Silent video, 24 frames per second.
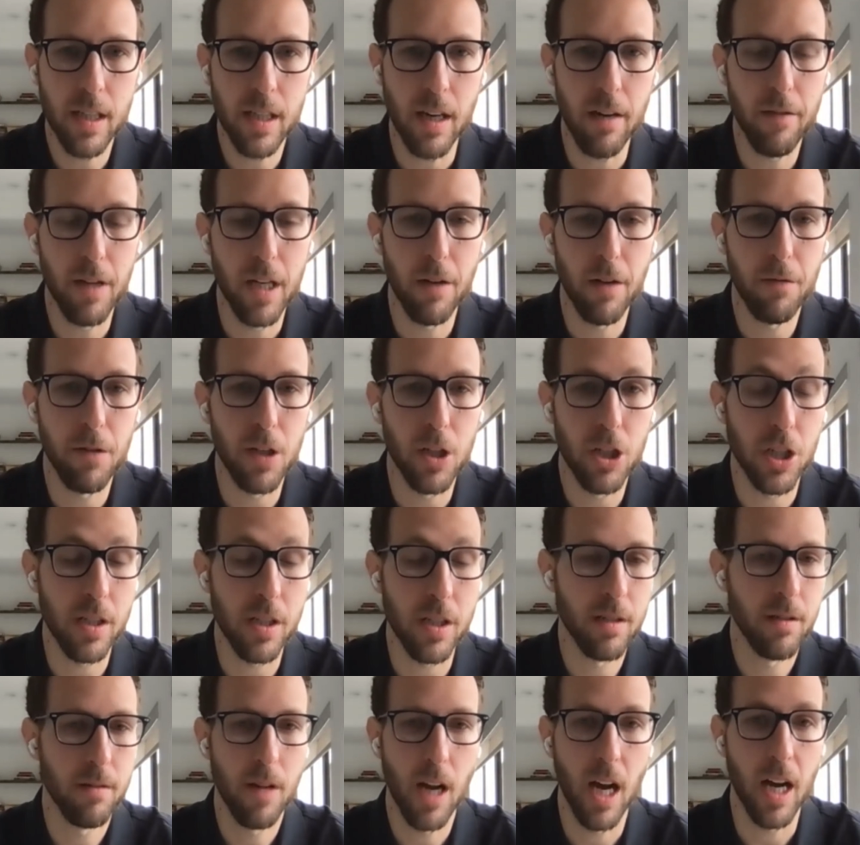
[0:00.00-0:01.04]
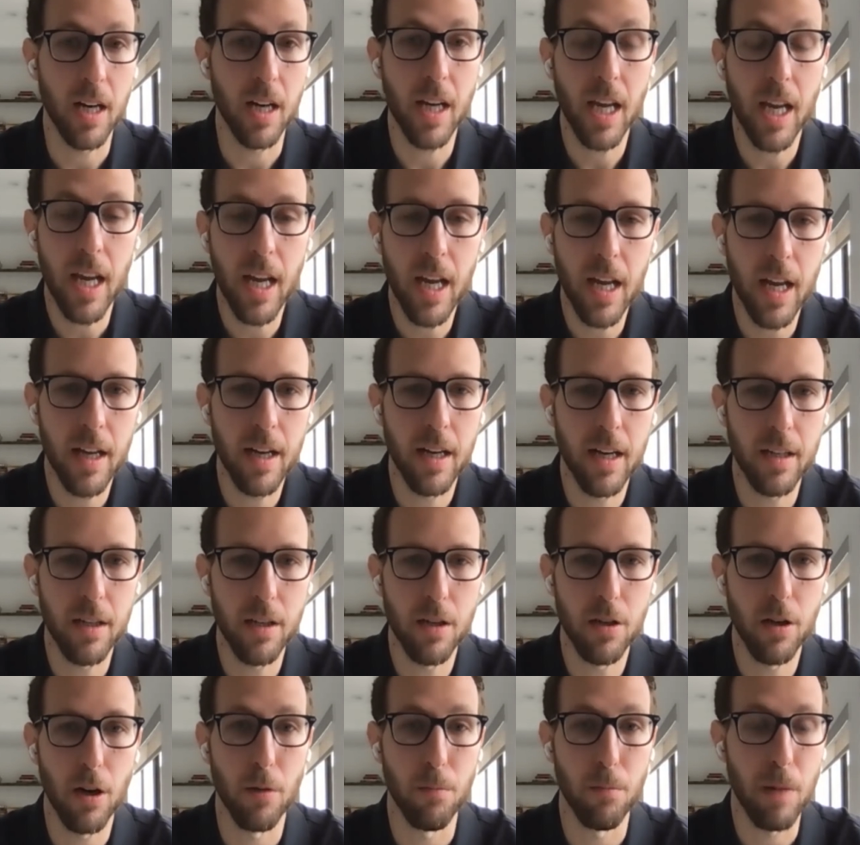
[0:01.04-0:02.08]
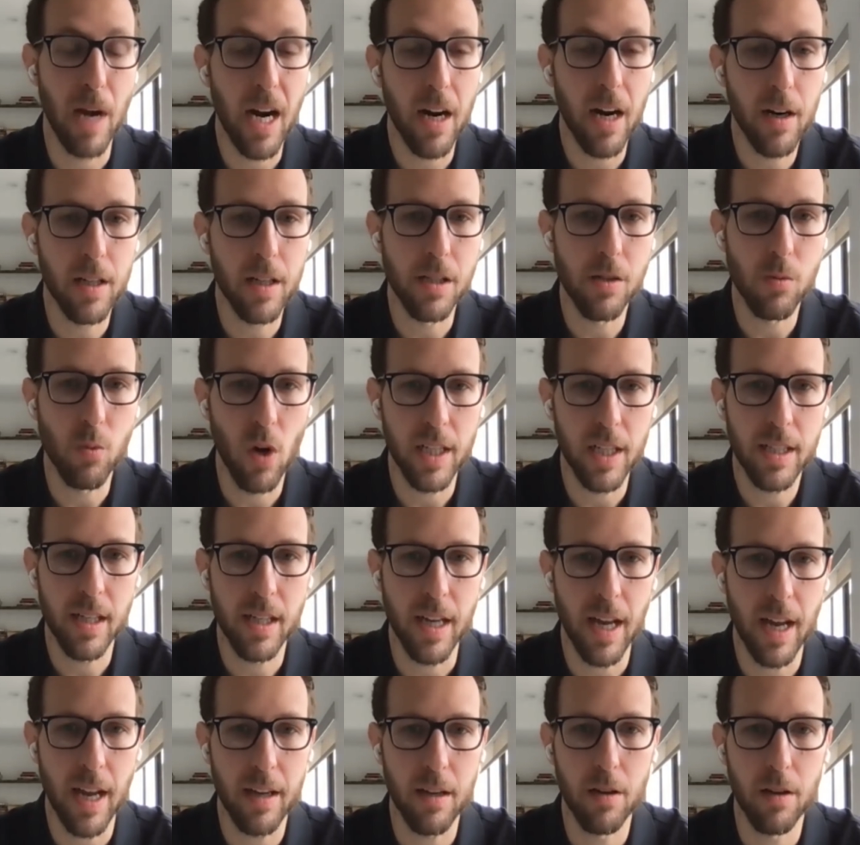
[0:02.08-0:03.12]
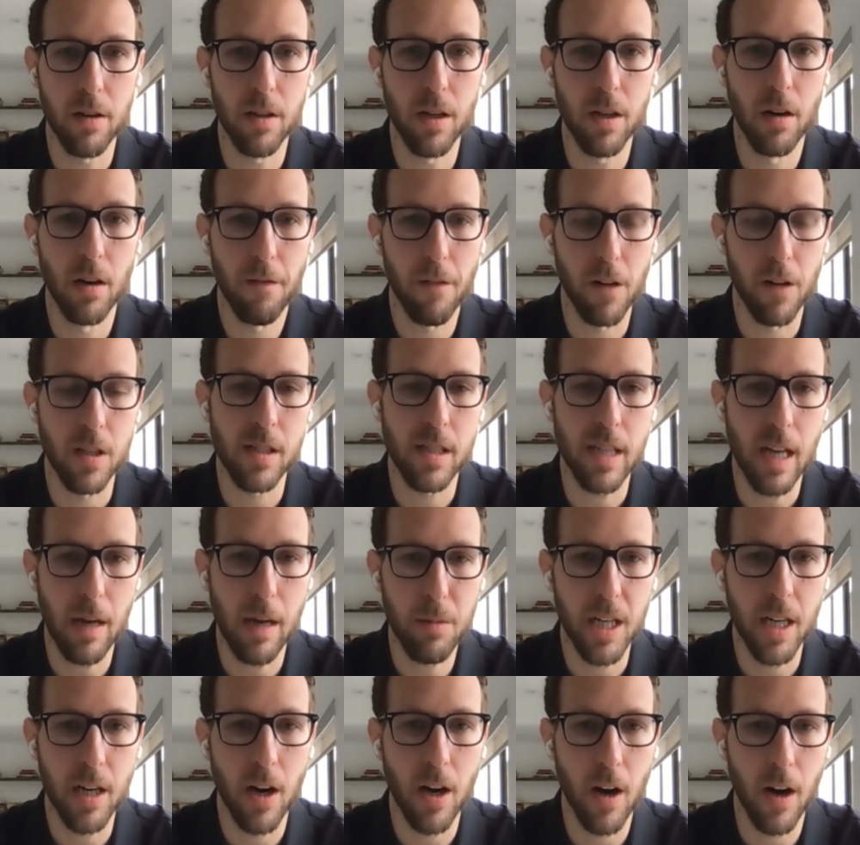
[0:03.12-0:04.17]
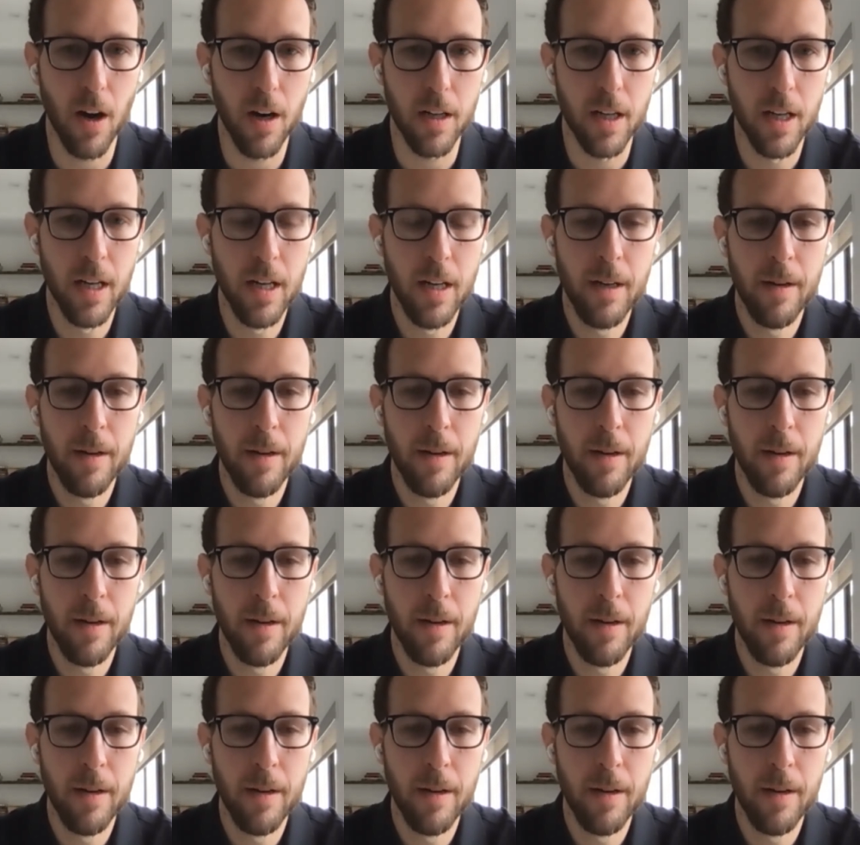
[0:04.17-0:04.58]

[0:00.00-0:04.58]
even if you're just a kid and your parents want to get you your first debit card.